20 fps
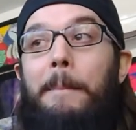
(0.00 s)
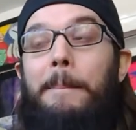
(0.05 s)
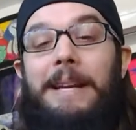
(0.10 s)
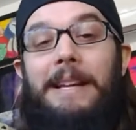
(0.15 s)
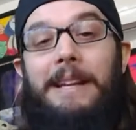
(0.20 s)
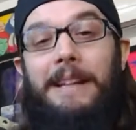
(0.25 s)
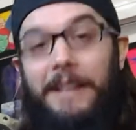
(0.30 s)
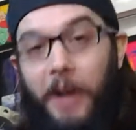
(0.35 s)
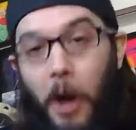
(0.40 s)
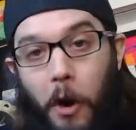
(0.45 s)

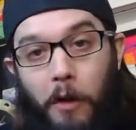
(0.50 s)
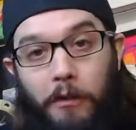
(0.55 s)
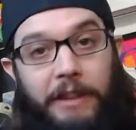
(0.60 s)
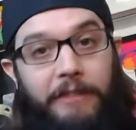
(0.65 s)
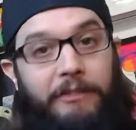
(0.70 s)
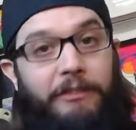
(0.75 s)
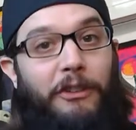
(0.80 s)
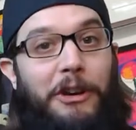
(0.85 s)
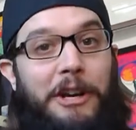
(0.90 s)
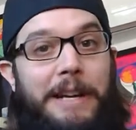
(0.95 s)
Being
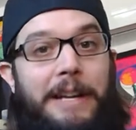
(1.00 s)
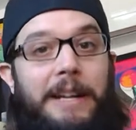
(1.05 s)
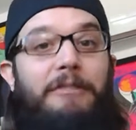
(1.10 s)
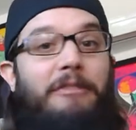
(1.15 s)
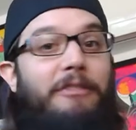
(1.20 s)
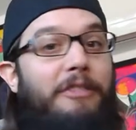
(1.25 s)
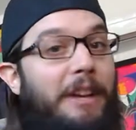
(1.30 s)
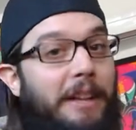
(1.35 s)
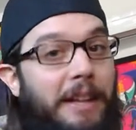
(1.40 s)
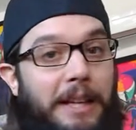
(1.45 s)
COVID-free
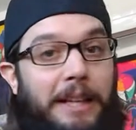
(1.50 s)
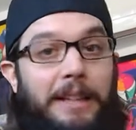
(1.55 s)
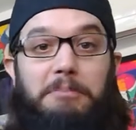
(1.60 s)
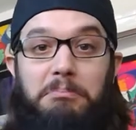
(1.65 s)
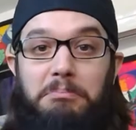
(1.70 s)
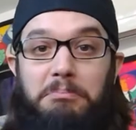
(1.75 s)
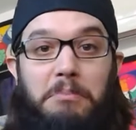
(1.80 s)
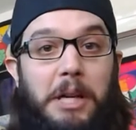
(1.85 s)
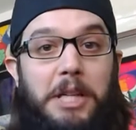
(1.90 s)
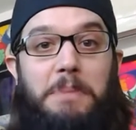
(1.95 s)
and
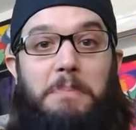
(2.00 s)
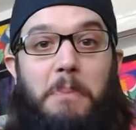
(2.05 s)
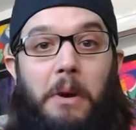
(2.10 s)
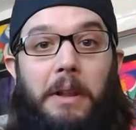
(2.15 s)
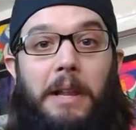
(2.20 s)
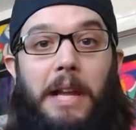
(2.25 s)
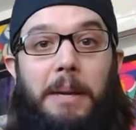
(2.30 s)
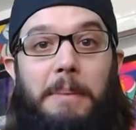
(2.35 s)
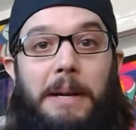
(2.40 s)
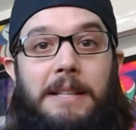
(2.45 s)
feeling much
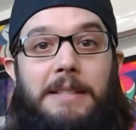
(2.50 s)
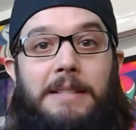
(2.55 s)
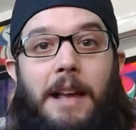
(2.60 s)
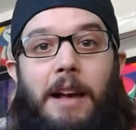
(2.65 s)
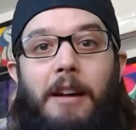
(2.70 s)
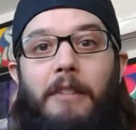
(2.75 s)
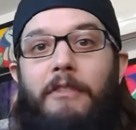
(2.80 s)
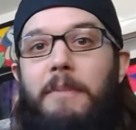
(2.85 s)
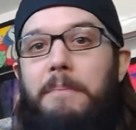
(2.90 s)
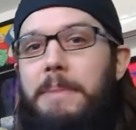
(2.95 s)
more like
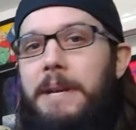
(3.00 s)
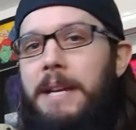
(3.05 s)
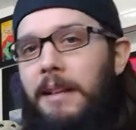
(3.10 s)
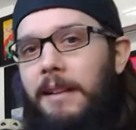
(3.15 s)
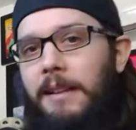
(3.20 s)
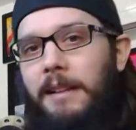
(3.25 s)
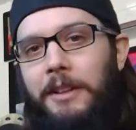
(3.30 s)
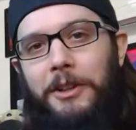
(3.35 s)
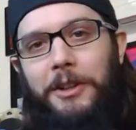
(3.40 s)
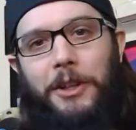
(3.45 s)
myself and
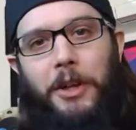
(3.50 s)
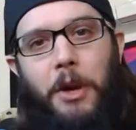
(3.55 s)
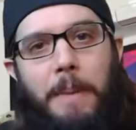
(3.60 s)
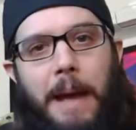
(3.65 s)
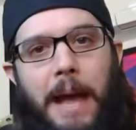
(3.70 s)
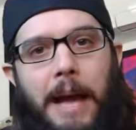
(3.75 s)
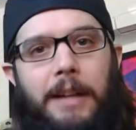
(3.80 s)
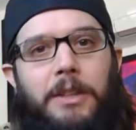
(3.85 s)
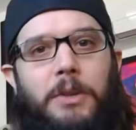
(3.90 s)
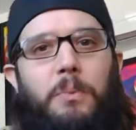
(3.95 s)
being cleared to go
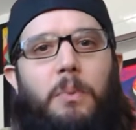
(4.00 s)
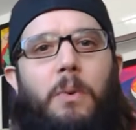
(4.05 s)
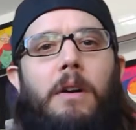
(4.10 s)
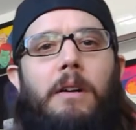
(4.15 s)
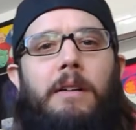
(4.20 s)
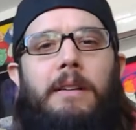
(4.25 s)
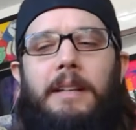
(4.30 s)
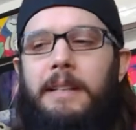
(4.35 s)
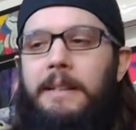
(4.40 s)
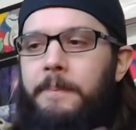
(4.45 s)
back to
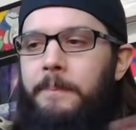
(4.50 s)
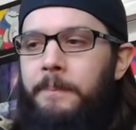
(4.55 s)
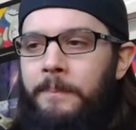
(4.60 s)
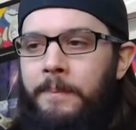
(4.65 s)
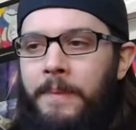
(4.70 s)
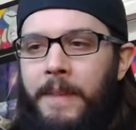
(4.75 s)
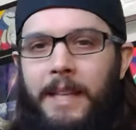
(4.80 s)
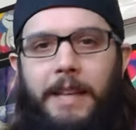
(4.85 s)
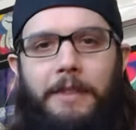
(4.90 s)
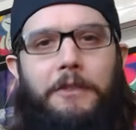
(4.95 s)
work and
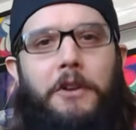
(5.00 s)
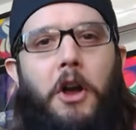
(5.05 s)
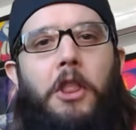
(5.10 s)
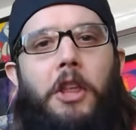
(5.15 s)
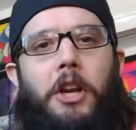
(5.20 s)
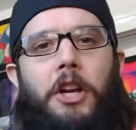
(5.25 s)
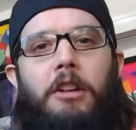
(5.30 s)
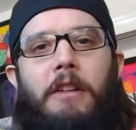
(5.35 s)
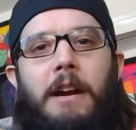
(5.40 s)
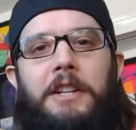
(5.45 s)
given
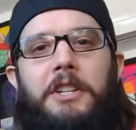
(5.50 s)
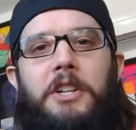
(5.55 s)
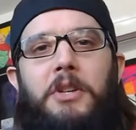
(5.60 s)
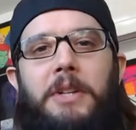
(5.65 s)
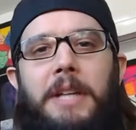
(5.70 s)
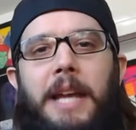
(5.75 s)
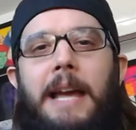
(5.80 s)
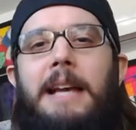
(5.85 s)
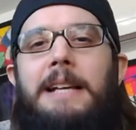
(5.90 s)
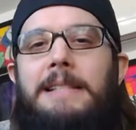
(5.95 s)
all the correct
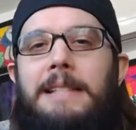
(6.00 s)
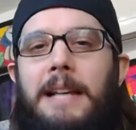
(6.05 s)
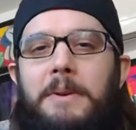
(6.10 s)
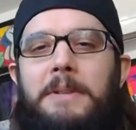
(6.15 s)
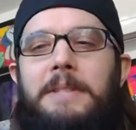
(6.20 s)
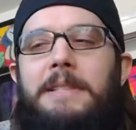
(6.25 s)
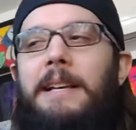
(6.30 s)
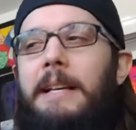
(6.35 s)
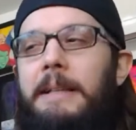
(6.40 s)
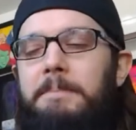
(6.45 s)
okays, I
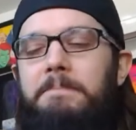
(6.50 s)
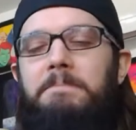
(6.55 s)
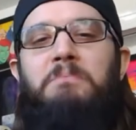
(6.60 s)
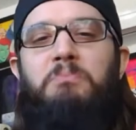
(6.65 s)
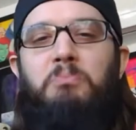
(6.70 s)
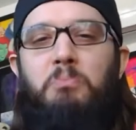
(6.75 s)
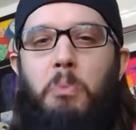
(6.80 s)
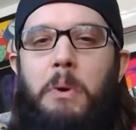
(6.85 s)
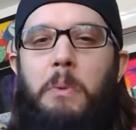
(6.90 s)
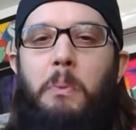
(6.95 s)
was like,
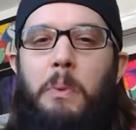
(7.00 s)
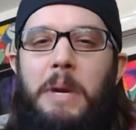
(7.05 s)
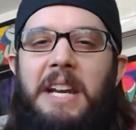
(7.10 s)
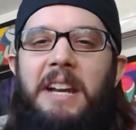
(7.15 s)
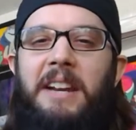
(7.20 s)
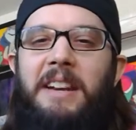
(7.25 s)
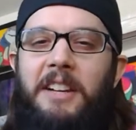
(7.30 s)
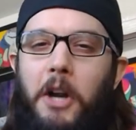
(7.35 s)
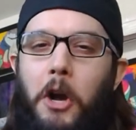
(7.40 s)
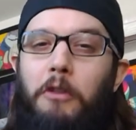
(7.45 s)
we
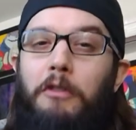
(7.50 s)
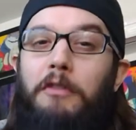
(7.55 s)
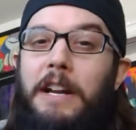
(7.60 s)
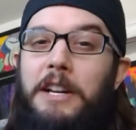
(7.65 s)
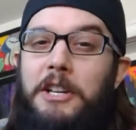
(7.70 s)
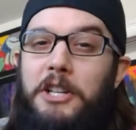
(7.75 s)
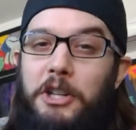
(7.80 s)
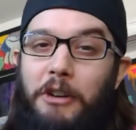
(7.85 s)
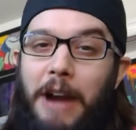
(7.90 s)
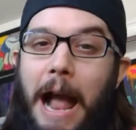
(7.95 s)
need to go
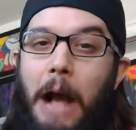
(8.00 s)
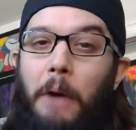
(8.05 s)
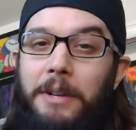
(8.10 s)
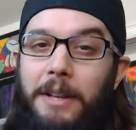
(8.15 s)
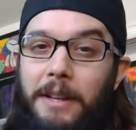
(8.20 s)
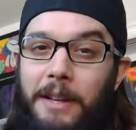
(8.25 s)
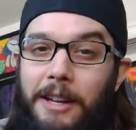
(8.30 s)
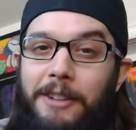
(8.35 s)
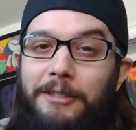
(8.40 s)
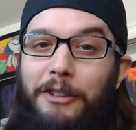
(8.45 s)
venture
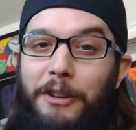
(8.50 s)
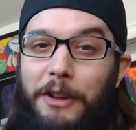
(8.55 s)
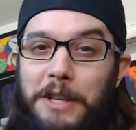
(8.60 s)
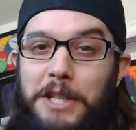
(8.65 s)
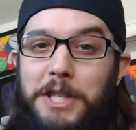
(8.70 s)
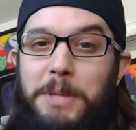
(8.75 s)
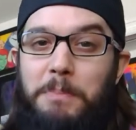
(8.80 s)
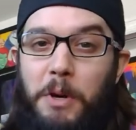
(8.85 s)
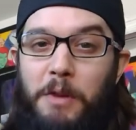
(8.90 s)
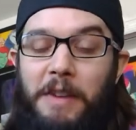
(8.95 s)
out for
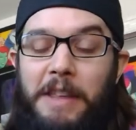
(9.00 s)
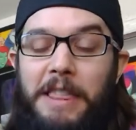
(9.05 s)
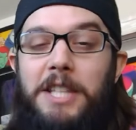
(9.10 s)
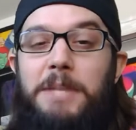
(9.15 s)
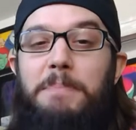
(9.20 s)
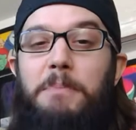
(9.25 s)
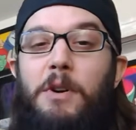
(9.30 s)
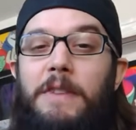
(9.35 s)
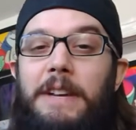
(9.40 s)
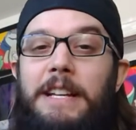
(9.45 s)
this movie.
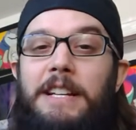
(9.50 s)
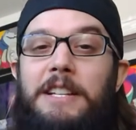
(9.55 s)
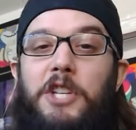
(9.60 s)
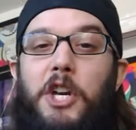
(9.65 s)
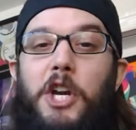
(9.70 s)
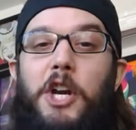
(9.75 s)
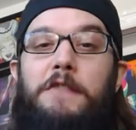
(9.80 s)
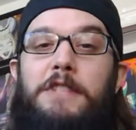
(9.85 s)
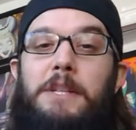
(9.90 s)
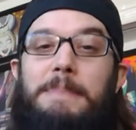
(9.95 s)
This movie
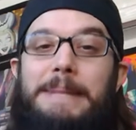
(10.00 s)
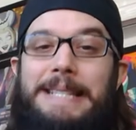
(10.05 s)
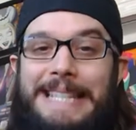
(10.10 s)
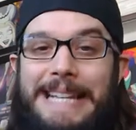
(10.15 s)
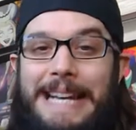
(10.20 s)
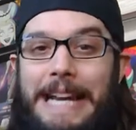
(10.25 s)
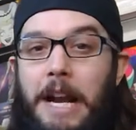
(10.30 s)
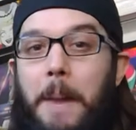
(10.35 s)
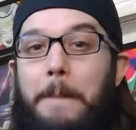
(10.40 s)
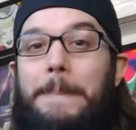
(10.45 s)
deserves to be
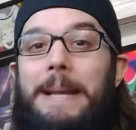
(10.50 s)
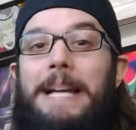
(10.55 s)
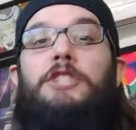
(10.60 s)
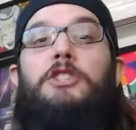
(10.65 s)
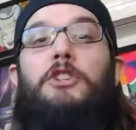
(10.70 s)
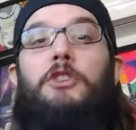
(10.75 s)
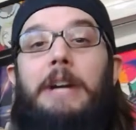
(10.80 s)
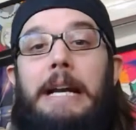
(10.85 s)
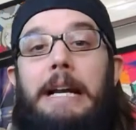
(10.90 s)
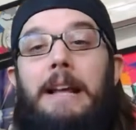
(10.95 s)
seen on a big
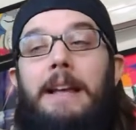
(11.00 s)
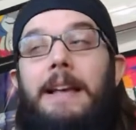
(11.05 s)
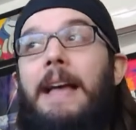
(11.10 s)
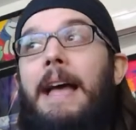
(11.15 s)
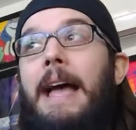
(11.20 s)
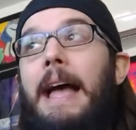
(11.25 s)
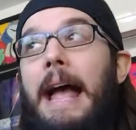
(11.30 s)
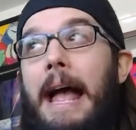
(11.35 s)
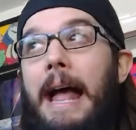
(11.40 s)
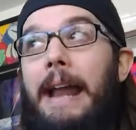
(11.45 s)
screen,
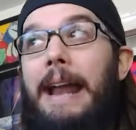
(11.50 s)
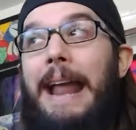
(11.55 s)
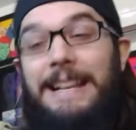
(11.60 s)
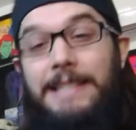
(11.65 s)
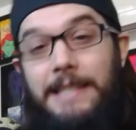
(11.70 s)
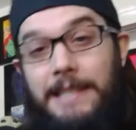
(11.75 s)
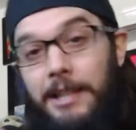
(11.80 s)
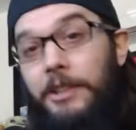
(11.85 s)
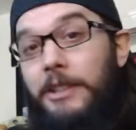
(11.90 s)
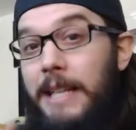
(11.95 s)
and
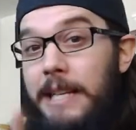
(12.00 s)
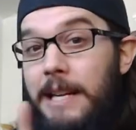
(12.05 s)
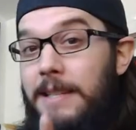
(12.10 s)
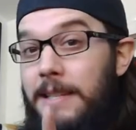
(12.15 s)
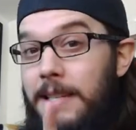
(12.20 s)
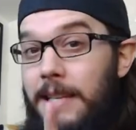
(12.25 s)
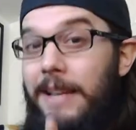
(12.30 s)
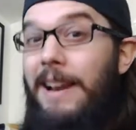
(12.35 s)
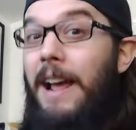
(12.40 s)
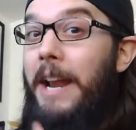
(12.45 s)
I still need to
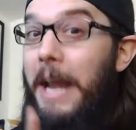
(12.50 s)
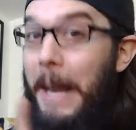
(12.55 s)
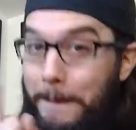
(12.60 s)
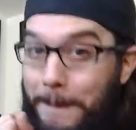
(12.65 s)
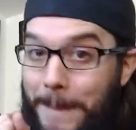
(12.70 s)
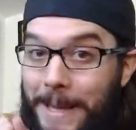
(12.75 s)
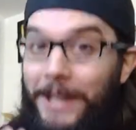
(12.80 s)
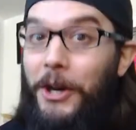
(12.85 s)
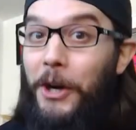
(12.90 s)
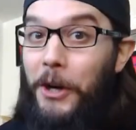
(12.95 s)
see it on a
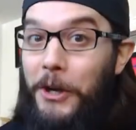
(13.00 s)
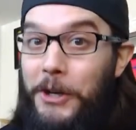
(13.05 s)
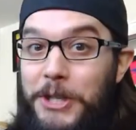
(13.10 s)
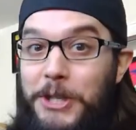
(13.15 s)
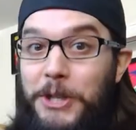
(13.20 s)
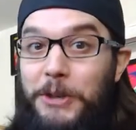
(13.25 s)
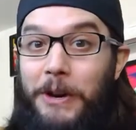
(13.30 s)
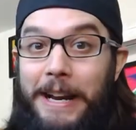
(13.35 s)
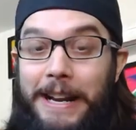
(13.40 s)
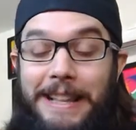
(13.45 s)
bigger
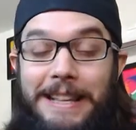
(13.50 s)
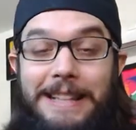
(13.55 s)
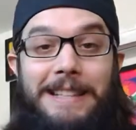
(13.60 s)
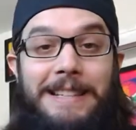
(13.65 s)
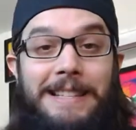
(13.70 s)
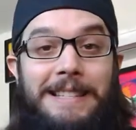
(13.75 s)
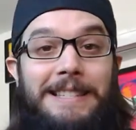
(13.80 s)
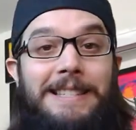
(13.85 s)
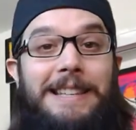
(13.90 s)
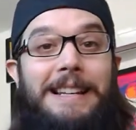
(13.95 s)
screen.
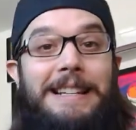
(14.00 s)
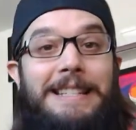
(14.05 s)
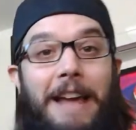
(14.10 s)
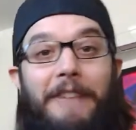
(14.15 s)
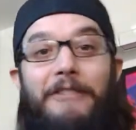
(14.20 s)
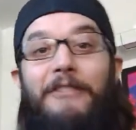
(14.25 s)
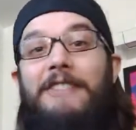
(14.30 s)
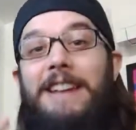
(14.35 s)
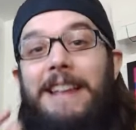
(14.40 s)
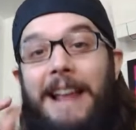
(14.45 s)
This is a
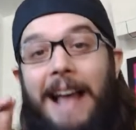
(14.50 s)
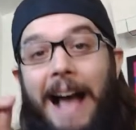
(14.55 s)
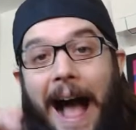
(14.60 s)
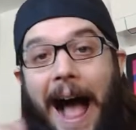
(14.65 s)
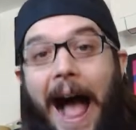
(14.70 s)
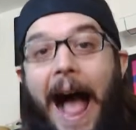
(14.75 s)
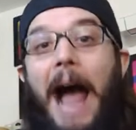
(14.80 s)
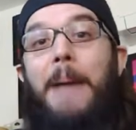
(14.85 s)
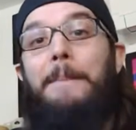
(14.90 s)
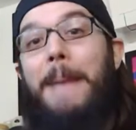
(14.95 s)
definite
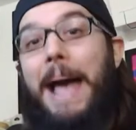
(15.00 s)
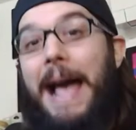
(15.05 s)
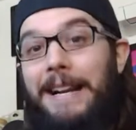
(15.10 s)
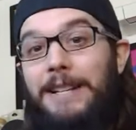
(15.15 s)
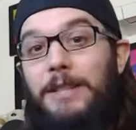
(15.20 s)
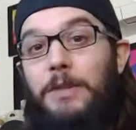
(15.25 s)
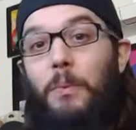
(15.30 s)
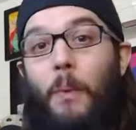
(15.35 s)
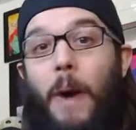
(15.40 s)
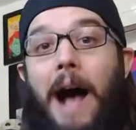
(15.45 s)

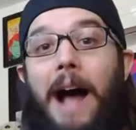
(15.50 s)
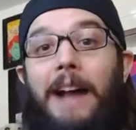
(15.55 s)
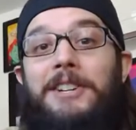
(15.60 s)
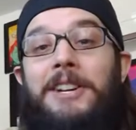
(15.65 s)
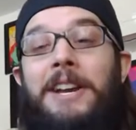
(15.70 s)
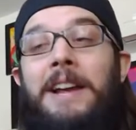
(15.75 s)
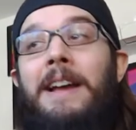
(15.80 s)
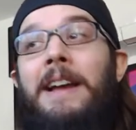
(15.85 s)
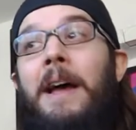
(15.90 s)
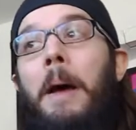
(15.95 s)
IMAX
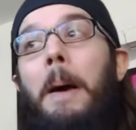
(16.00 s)
watch.